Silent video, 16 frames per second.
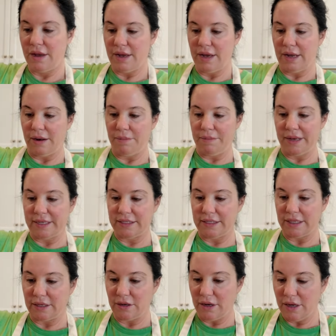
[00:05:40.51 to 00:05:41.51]
And I'm
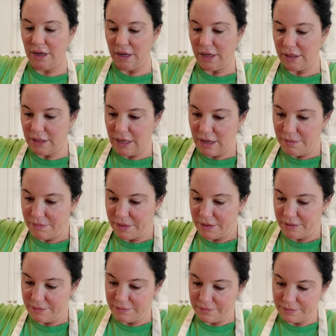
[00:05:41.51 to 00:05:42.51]
mixing it all up.
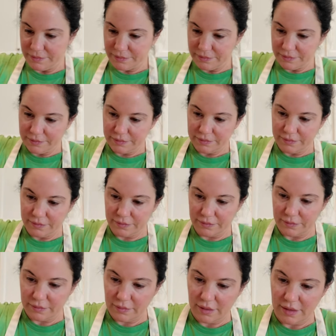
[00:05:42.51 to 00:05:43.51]

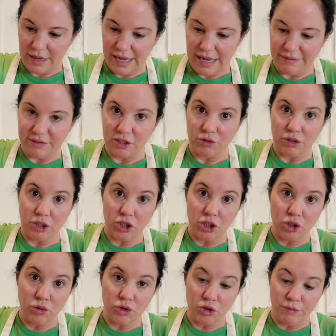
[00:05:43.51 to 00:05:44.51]
I have to use a
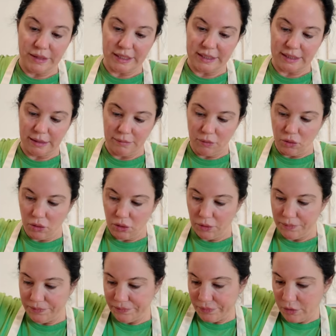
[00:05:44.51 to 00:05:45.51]
huge mixing bowl.